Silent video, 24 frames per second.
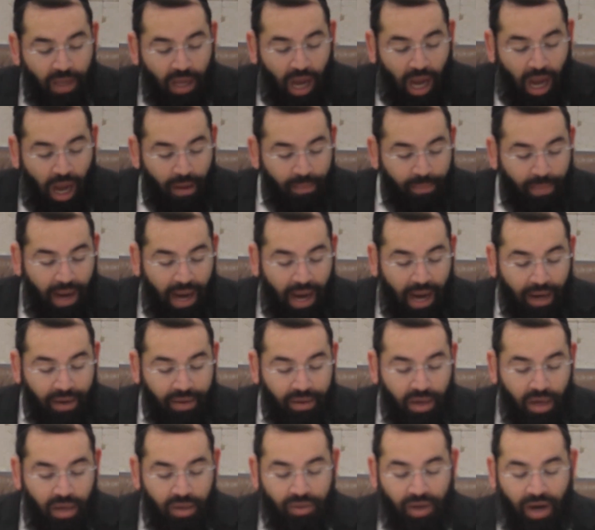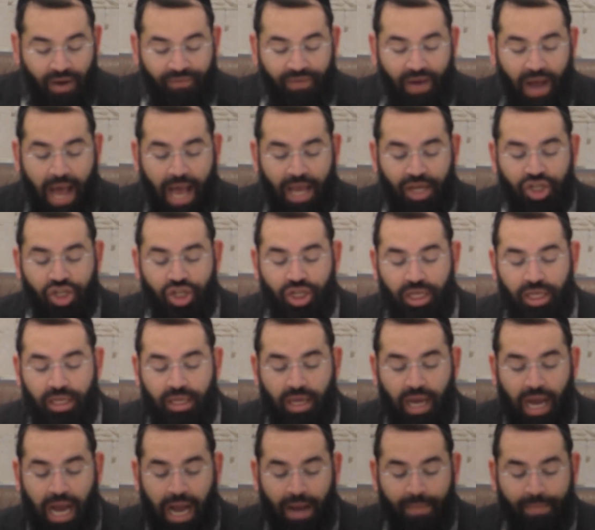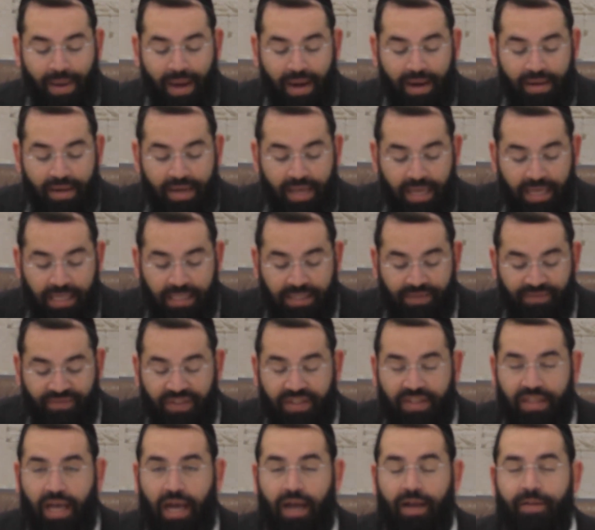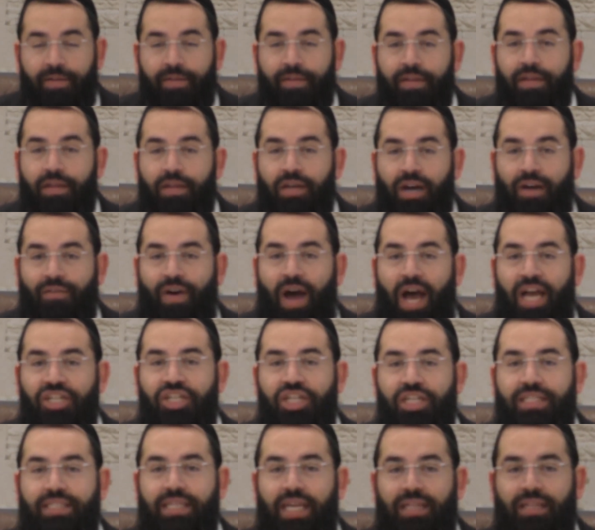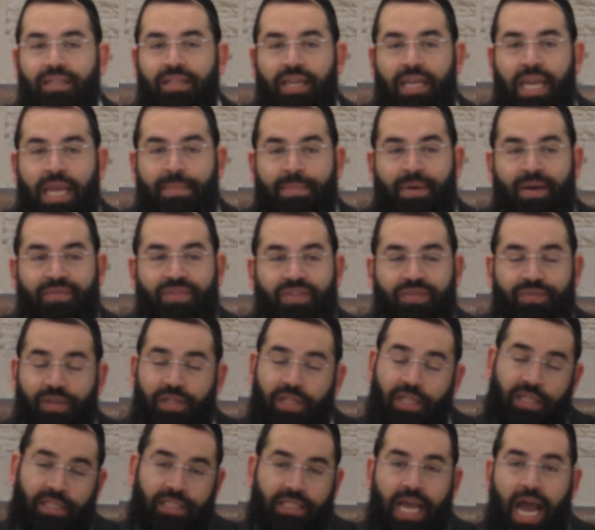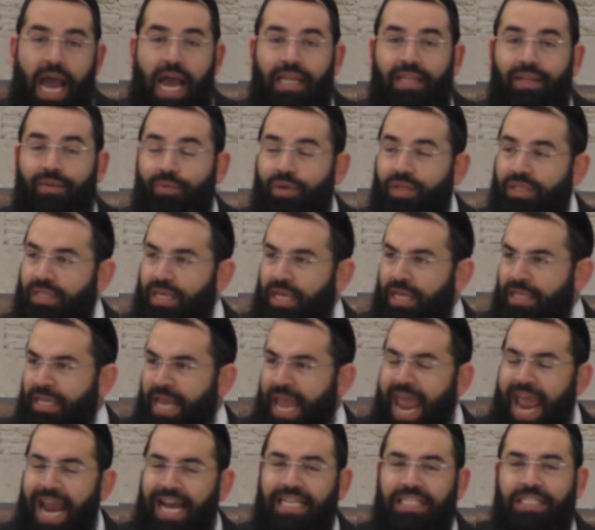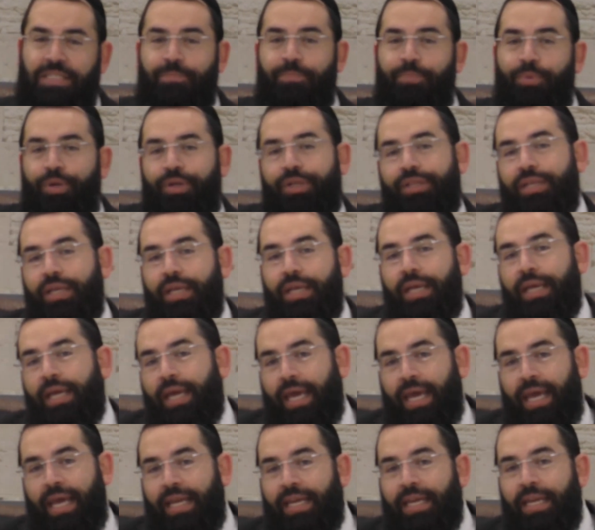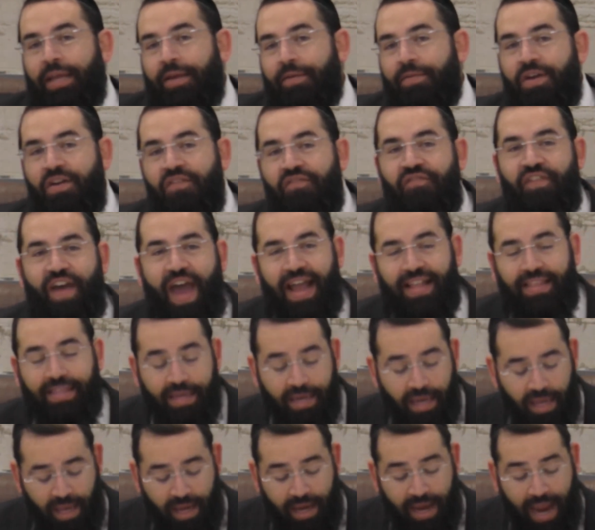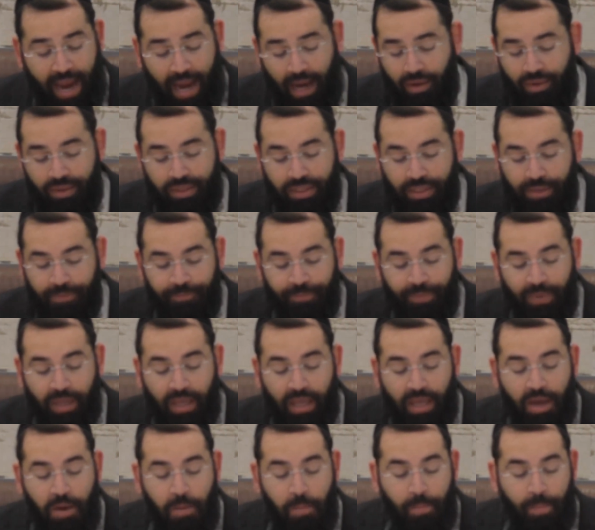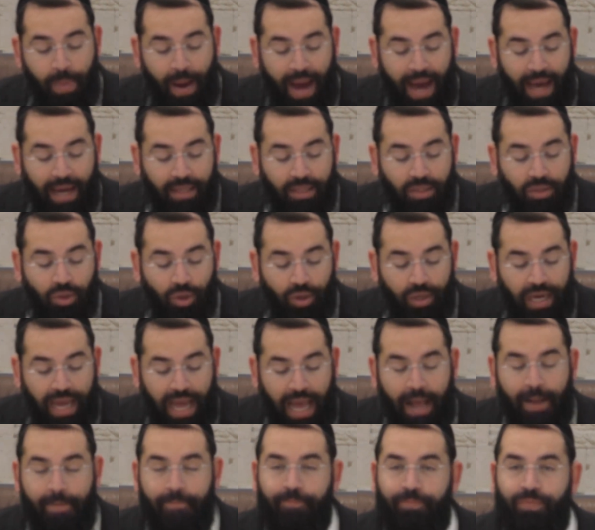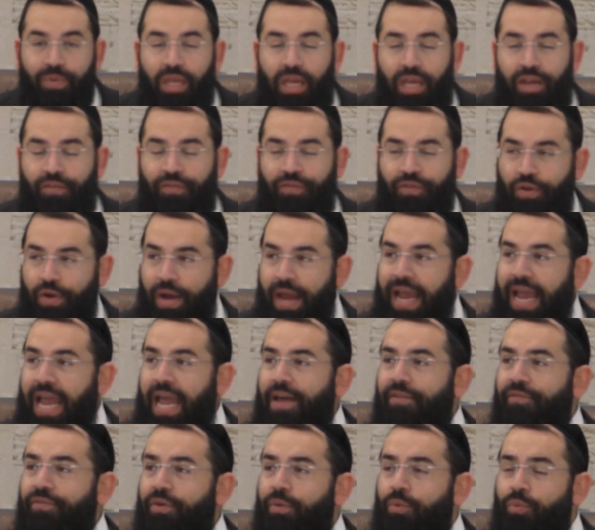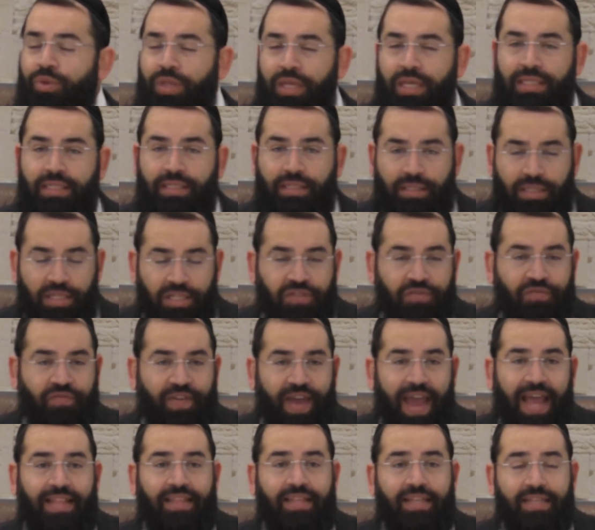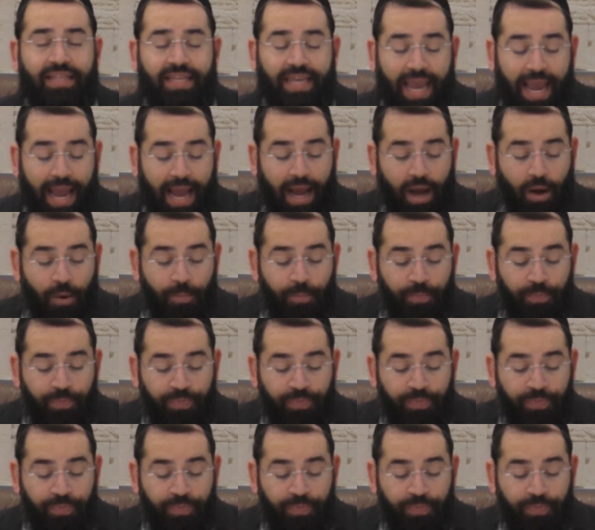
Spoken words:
Amar Rav Ashi, Amar li Zvida. Rav Ashi said in the name of Zvida, this guy that was an expert in fattening cows, Bar Torah, if you have this fattened cow,